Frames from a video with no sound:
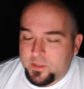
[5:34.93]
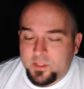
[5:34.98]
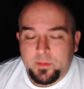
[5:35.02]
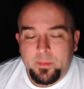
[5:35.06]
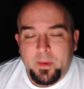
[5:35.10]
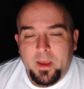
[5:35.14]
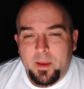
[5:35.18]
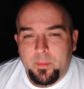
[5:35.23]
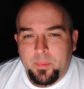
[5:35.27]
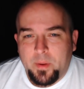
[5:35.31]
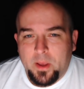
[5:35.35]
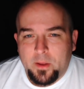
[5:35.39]
There's
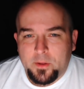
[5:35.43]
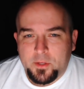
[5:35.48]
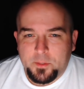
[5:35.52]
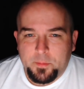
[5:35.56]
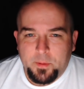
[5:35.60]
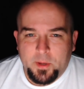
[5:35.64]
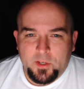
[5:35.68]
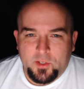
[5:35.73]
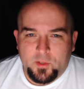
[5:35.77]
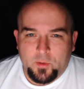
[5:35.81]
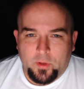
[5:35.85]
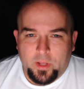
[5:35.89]
the Matt Powell
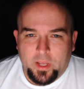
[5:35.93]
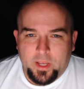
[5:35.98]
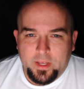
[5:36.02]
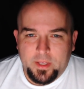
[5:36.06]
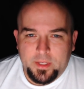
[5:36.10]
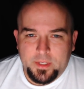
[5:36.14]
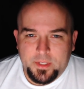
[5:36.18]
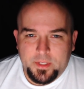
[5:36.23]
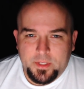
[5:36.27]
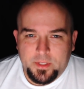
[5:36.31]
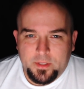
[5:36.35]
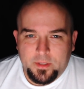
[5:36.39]
special,
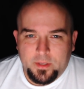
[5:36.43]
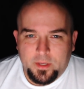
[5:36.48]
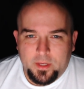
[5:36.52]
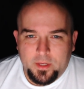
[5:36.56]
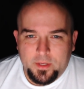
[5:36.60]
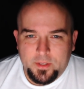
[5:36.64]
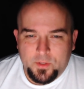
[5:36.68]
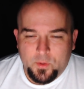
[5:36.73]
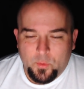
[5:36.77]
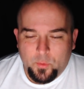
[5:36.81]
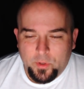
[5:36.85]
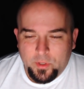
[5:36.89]
guys.
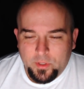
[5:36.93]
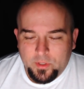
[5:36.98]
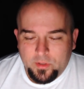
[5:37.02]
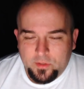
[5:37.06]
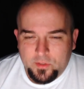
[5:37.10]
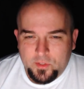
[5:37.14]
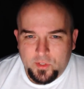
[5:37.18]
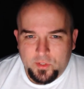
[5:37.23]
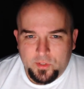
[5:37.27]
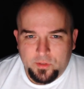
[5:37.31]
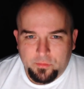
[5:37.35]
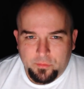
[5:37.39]
He's going
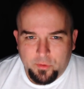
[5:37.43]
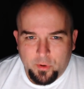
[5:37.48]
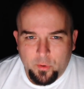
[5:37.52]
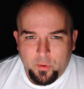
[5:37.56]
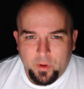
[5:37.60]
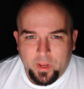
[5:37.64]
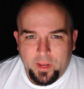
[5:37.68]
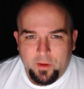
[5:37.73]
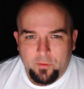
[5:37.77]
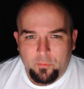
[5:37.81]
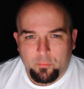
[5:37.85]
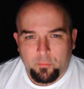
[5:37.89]
to just
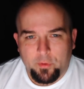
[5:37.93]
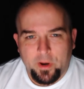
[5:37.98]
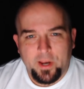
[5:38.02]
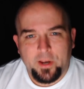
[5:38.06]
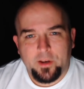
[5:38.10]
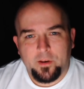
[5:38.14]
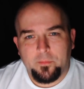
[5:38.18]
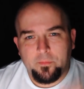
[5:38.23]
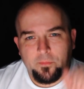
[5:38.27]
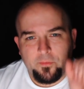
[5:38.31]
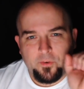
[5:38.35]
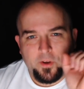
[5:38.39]
throw a
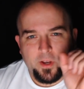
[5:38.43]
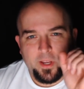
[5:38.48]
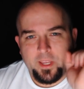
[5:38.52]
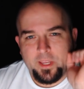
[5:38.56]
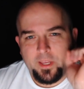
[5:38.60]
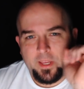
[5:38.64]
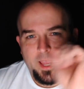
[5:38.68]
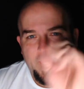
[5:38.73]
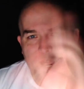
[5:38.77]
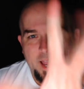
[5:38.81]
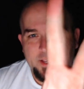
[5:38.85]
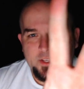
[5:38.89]
random
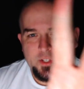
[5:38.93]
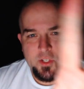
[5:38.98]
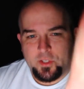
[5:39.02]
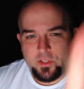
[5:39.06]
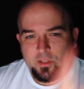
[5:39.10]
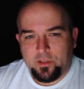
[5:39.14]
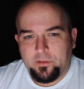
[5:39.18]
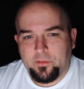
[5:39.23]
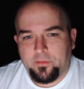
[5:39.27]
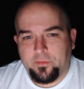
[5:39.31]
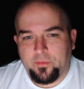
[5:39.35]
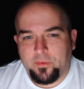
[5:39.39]
fucking
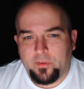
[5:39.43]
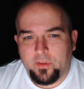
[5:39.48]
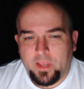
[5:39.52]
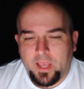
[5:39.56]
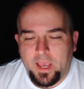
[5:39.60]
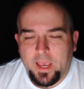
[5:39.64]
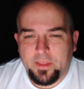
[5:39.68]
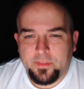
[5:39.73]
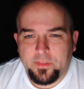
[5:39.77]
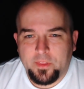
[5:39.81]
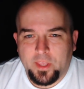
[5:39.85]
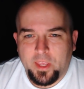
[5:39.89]
adjective
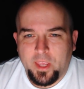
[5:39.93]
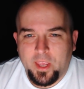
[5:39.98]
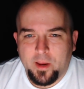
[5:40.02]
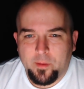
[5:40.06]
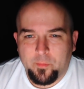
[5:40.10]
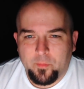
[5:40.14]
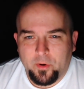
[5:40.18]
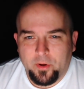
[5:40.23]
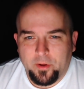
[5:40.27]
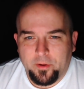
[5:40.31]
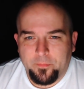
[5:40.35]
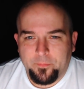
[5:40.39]
at the
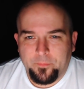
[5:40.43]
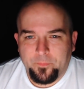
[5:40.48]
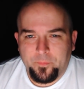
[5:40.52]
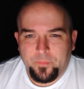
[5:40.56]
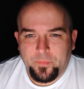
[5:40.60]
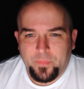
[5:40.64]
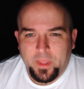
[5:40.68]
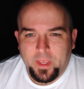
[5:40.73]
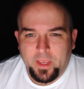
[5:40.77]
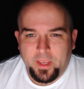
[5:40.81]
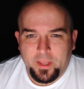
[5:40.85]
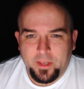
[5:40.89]
camera
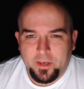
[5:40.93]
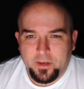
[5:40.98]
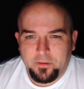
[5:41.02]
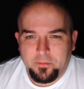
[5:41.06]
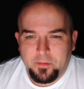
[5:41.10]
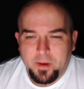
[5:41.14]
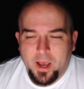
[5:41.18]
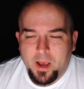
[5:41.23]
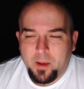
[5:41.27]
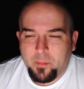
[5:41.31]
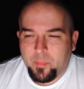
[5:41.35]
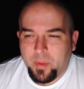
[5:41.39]

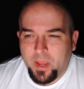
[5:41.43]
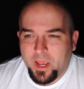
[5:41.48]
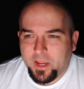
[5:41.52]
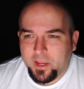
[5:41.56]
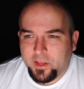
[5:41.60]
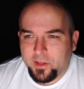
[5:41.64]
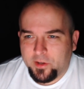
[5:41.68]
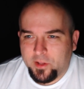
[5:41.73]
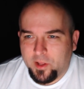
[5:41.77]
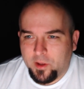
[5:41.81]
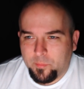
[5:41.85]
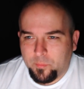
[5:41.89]
and not
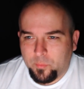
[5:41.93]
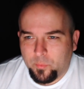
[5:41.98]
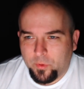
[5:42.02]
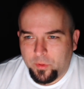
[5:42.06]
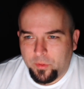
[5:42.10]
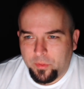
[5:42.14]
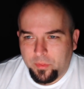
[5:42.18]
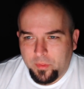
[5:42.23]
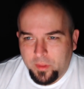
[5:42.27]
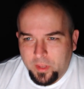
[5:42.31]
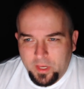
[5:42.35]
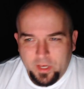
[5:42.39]
back it up
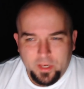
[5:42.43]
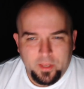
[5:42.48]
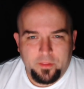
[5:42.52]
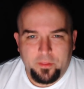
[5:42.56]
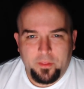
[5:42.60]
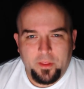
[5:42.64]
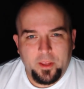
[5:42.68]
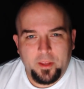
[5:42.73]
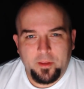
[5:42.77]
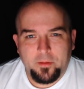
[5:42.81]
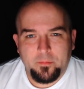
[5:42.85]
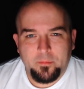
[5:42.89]
with
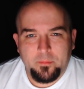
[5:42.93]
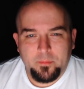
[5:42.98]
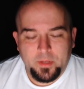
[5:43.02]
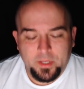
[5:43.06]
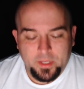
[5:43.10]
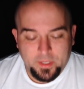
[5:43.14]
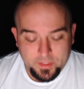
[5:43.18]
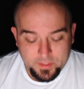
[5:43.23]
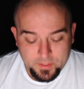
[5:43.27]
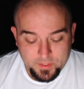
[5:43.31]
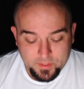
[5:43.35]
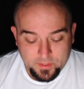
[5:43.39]
anything,
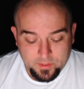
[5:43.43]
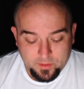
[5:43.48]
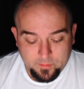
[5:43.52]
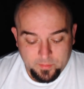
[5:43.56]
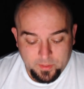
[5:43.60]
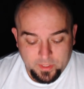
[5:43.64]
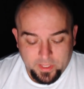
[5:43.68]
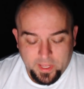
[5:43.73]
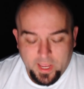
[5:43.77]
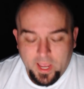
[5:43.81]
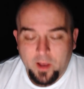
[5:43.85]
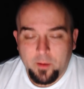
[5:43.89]
because he's going
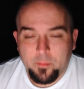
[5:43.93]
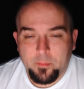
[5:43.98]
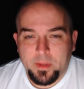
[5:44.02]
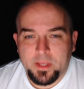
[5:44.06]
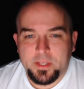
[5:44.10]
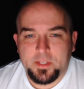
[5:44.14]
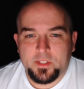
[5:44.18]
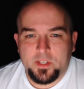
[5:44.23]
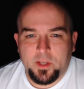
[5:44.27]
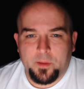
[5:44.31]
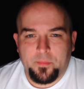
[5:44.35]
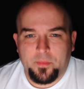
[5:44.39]
to be like, how
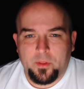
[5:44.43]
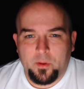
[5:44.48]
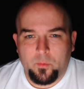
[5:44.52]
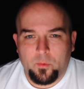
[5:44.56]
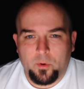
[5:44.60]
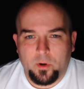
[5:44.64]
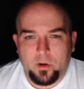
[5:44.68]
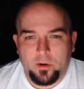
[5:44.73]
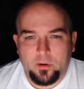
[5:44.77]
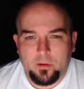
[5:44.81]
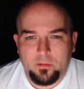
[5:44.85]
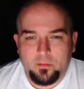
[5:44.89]
messed up they
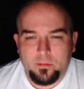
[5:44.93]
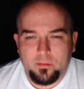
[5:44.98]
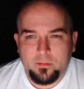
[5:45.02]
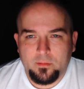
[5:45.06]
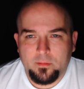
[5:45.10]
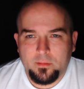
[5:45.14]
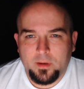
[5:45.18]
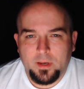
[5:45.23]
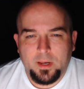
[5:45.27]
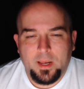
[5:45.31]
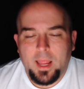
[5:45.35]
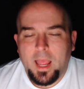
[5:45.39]
were.
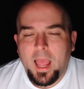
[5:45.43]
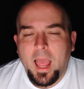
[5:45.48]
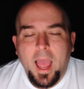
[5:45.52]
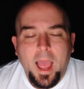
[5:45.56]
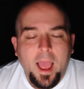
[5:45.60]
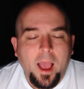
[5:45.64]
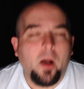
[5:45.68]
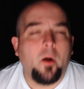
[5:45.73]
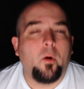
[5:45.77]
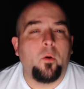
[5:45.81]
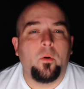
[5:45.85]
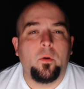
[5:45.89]

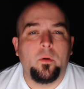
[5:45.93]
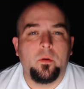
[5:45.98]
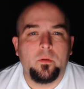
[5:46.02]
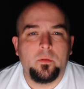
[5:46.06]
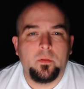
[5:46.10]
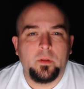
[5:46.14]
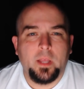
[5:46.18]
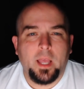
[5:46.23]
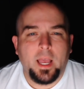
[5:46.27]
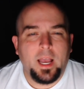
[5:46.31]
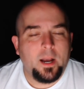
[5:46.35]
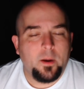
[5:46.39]
How?
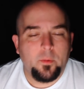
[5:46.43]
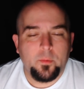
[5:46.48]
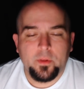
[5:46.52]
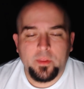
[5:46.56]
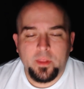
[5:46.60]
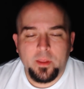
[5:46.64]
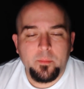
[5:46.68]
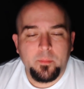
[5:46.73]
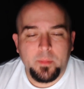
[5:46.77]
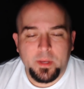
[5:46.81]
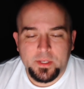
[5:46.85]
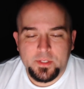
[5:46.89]
How were
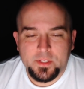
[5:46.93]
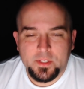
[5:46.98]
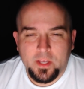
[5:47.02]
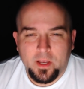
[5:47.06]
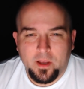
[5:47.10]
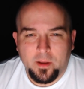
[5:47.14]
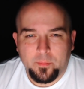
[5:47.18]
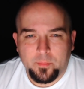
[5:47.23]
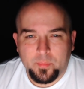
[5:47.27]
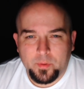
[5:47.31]
they messed